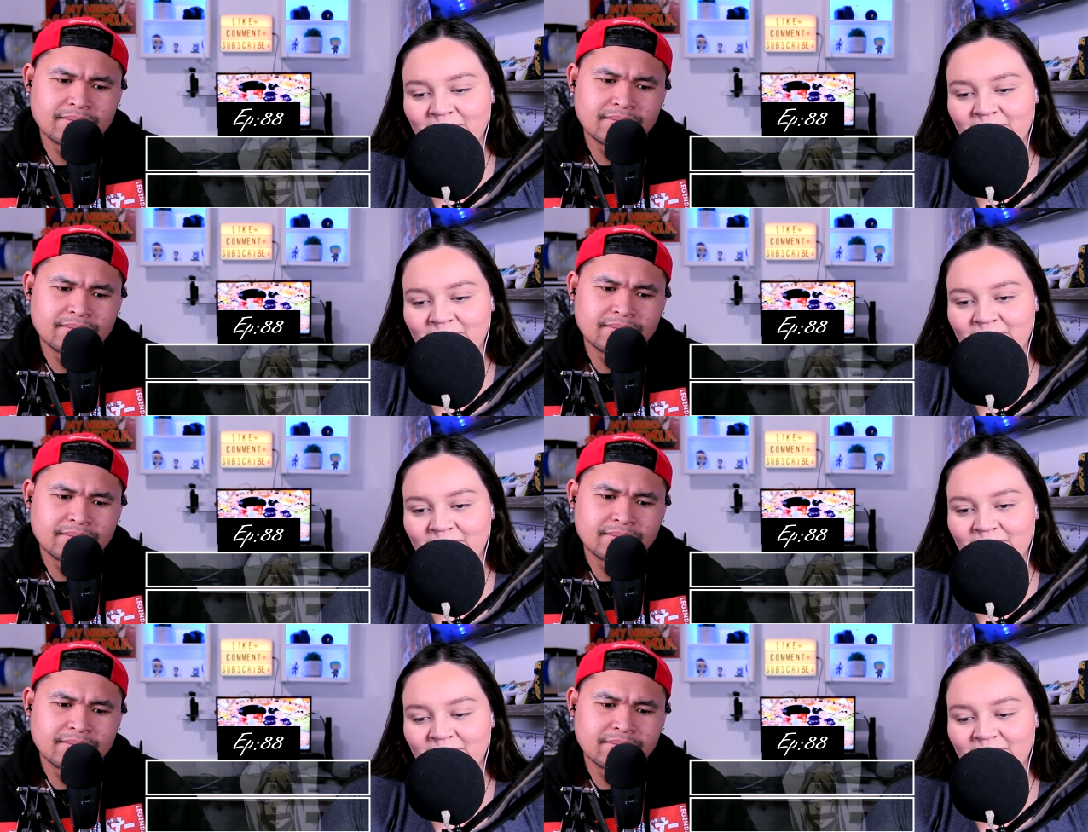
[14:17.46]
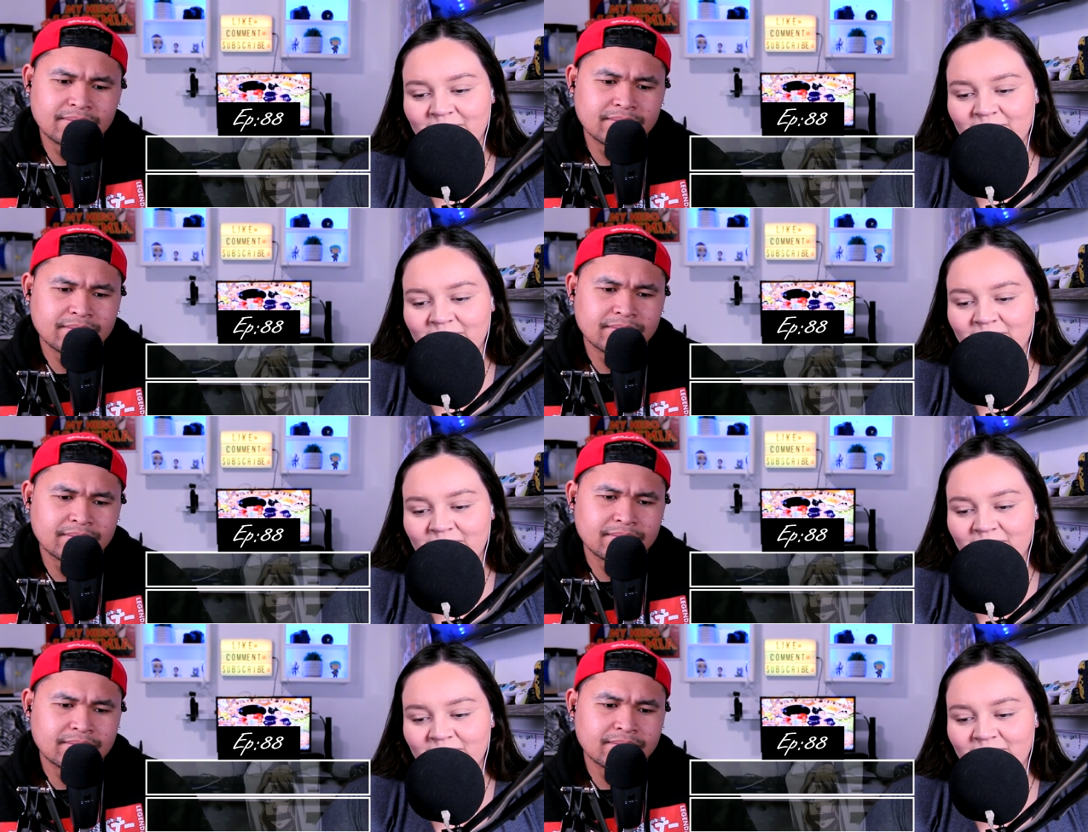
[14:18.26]

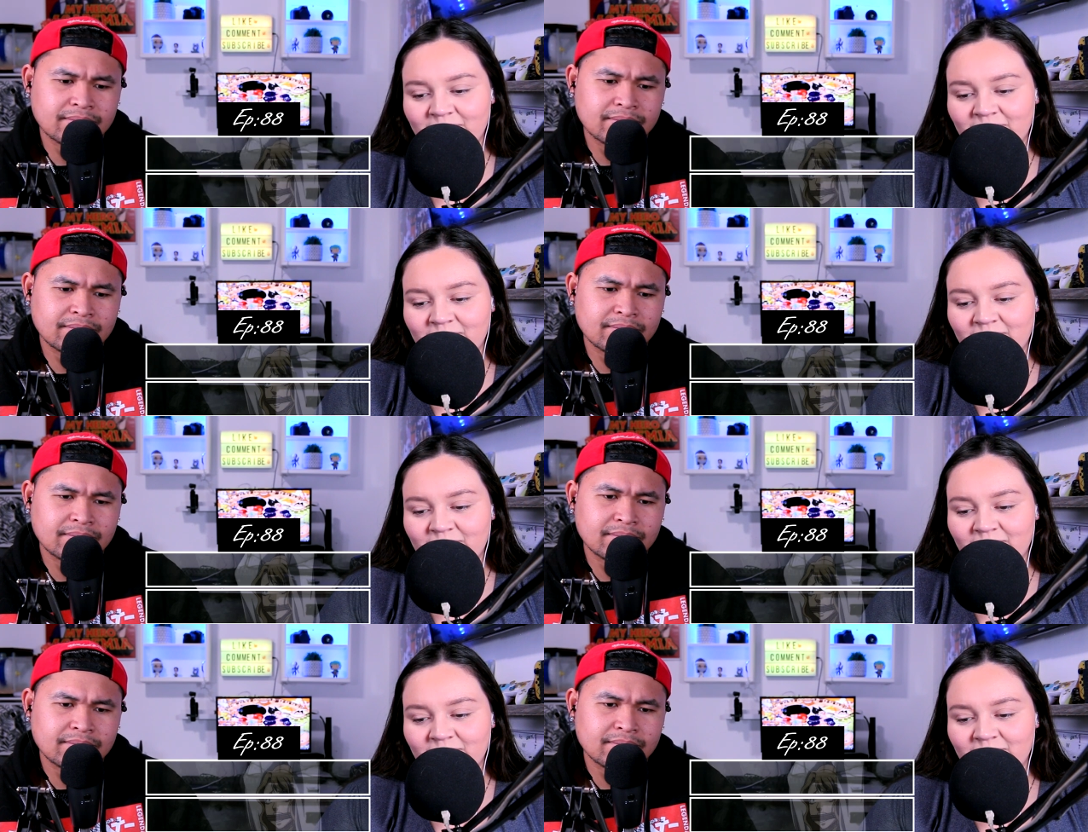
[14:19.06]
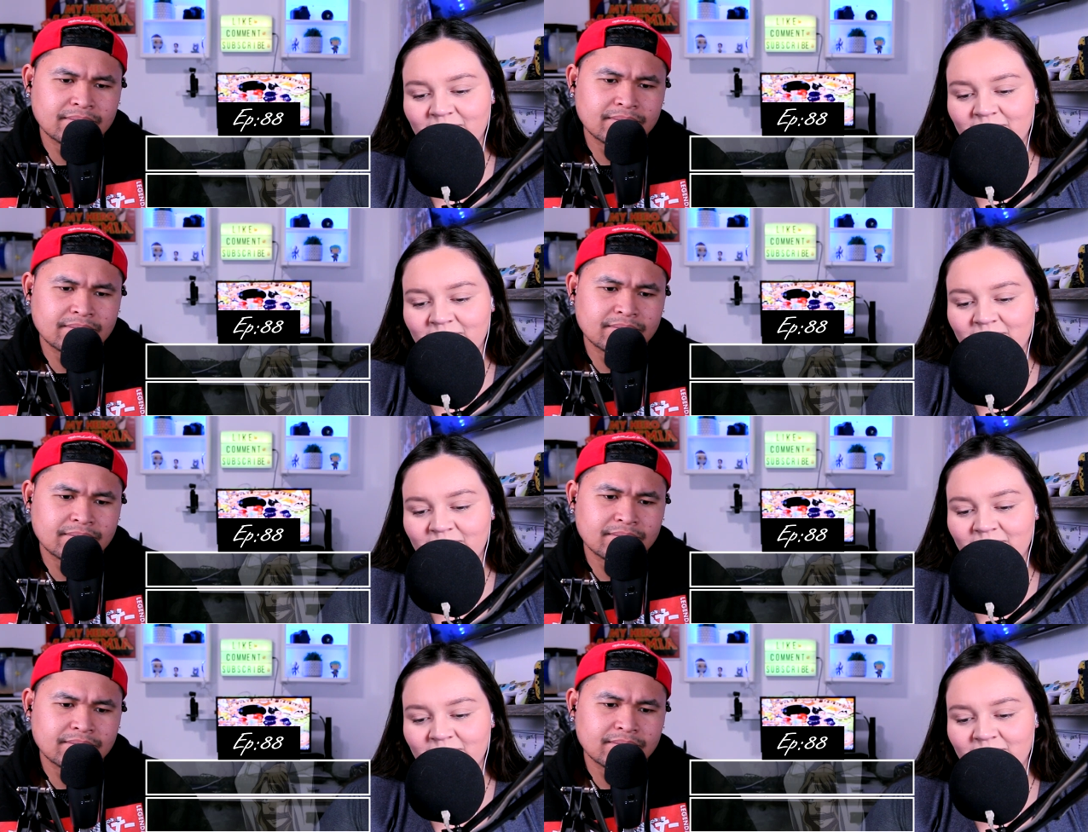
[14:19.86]

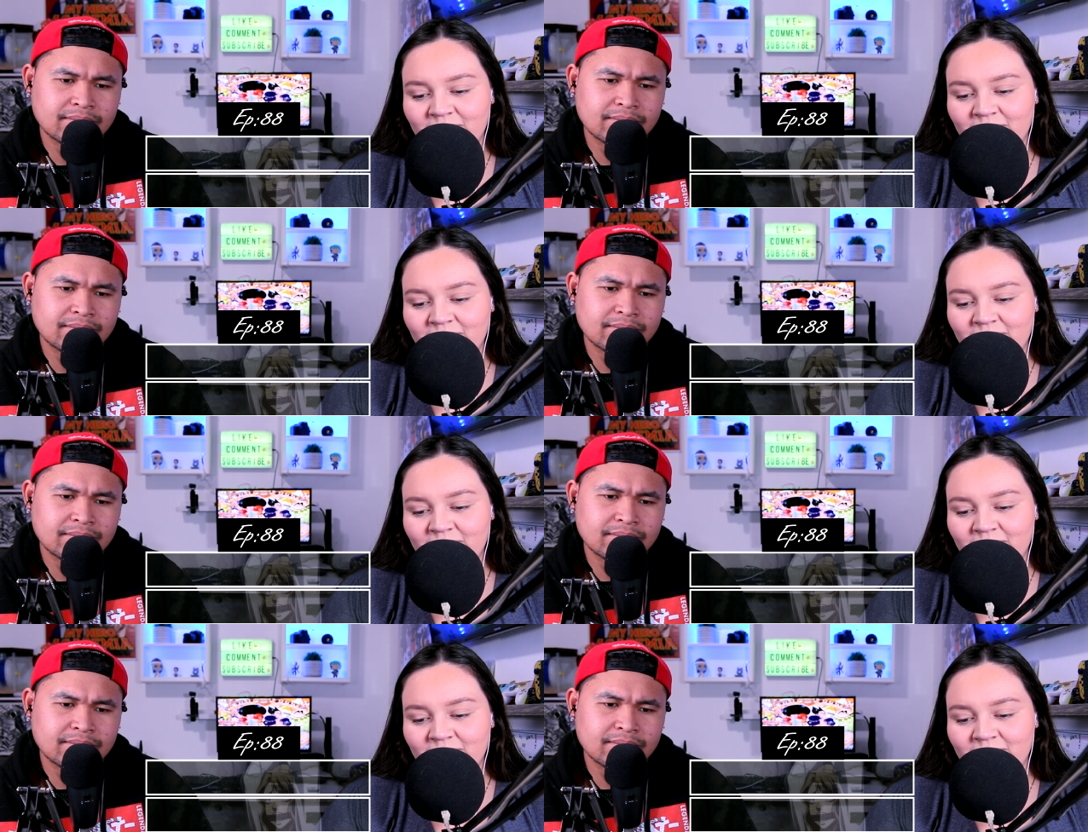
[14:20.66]
Nobody speaks.